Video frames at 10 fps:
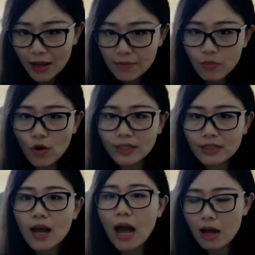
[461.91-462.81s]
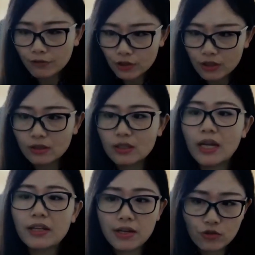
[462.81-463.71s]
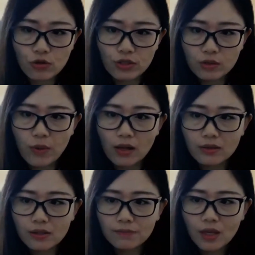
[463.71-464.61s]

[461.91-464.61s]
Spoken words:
time point after the initial response.